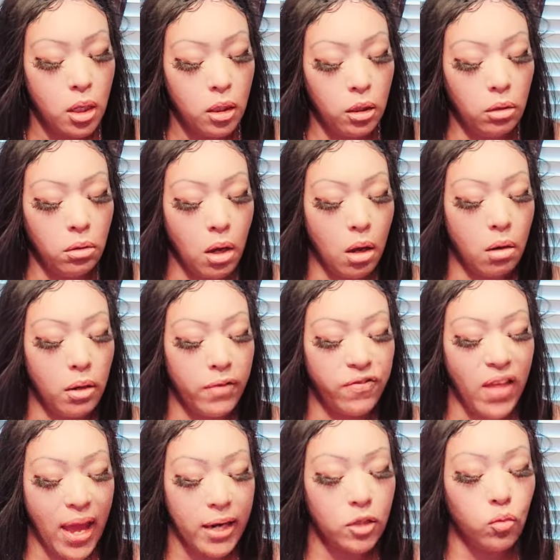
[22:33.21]
you know, if
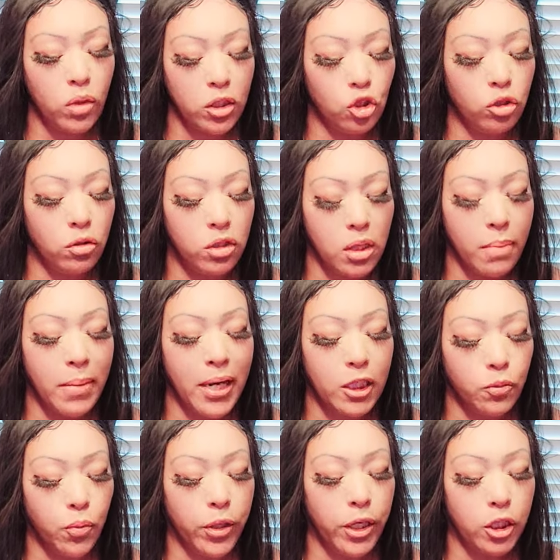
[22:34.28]
that is what
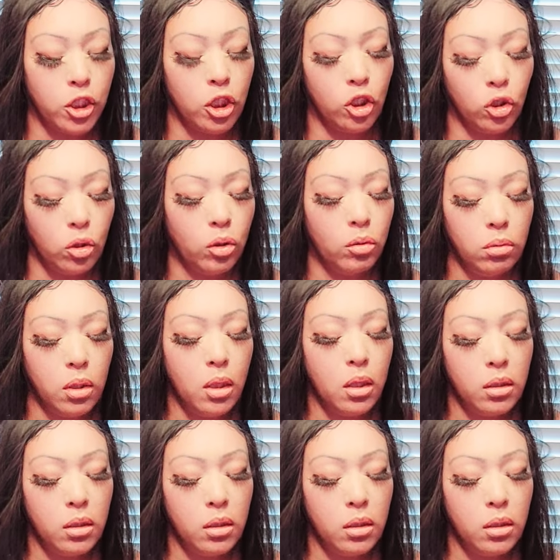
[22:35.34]
somebody's bringing to you,